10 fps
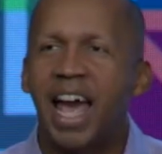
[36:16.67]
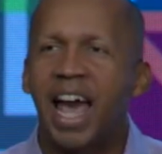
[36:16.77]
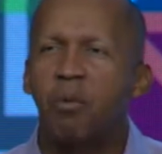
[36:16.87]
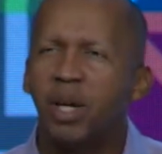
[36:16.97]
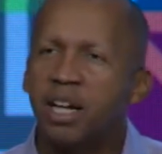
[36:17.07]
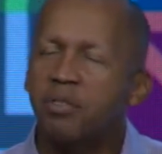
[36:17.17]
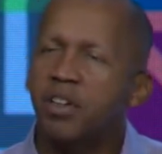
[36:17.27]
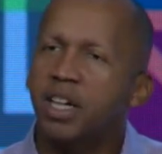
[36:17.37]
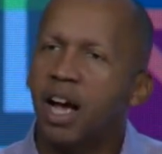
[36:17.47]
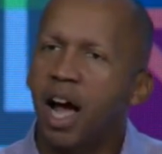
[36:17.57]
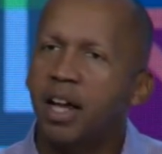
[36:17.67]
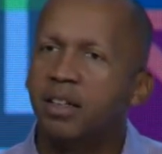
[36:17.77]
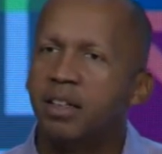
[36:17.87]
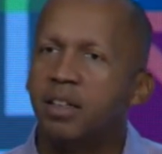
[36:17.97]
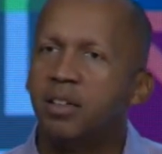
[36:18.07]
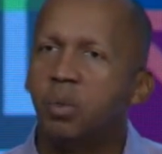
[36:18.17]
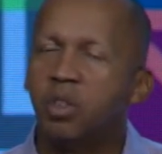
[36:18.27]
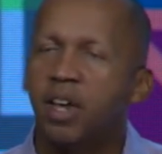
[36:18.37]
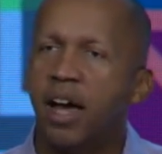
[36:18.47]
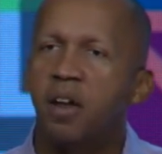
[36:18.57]
And what I'd forgotten
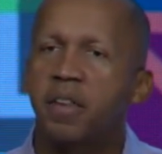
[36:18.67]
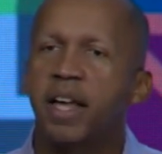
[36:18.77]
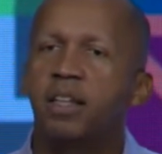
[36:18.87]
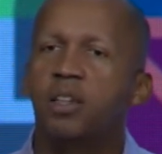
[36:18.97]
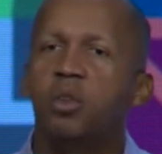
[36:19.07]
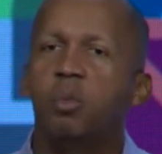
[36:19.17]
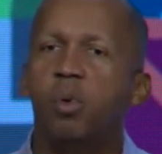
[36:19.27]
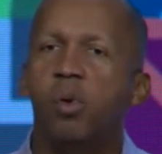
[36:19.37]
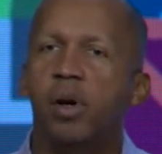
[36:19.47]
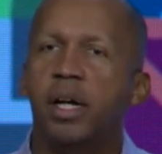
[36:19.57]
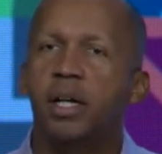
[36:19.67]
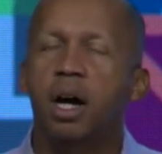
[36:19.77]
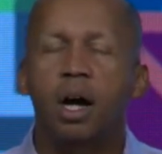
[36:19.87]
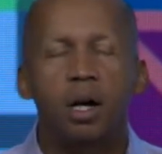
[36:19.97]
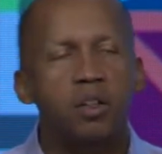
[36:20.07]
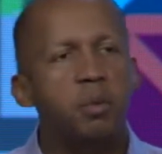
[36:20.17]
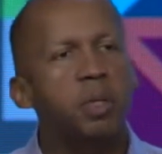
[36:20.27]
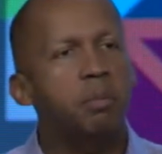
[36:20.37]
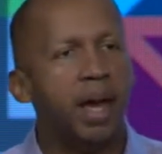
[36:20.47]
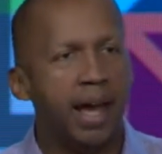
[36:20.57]
was how that little boy hugged
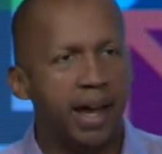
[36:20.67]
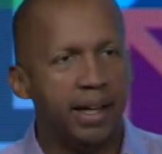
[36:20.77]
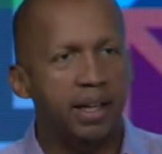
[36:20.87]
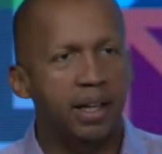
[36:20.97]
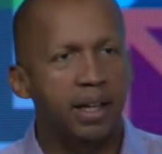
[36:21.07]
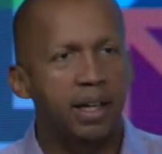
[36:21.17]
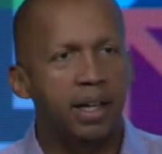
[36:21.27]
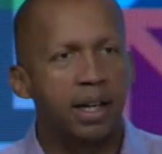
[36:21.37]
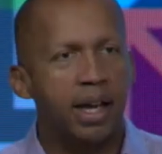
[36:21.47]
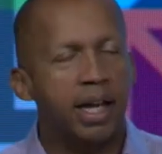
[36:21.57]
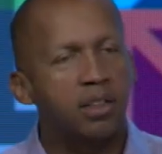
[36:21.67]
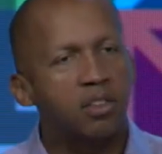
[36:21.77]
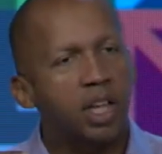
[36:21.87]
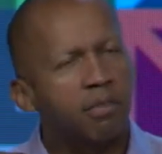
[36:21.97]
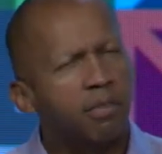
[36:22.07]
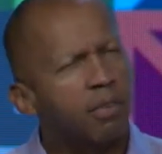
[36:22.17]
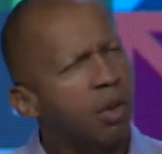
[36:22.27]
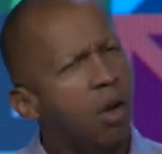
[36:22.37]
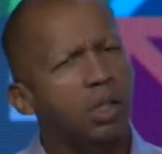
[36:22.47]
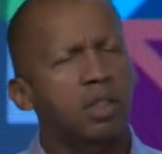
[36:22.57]
me back and said
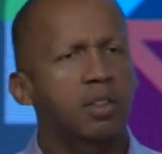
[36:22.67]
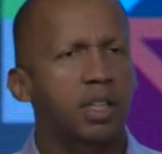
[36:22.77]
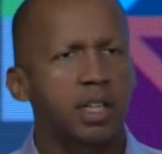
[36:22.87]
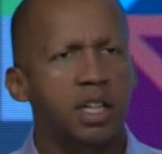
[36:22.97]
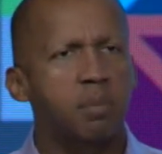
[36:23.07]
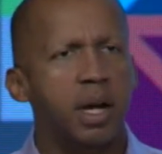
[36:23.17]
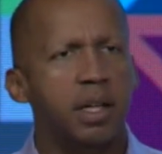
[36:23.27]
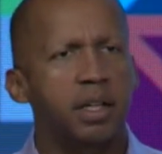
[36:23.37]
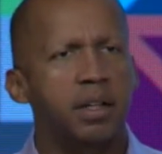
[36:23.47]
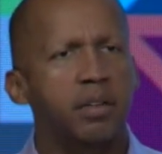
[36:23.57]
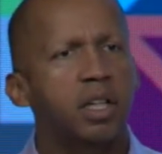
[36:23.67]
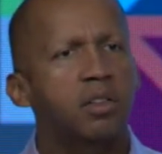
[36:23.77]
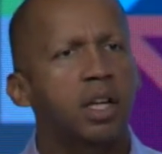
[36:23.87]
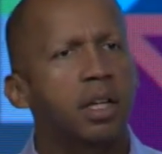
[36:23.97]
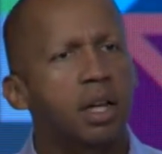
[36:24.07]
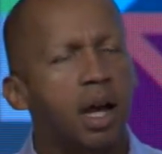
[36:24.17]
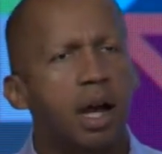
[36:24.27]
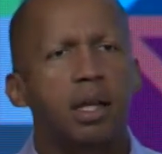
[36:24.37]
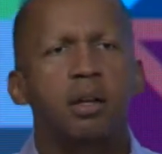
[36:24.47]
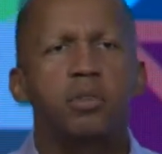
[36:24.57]
flawlessly in my ear, he said,
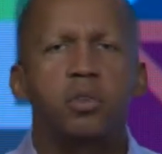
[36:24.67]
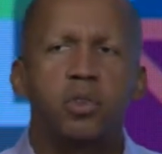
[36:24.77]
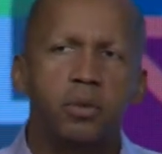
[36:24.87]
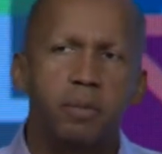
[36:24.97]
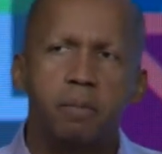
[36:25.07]
I love you too.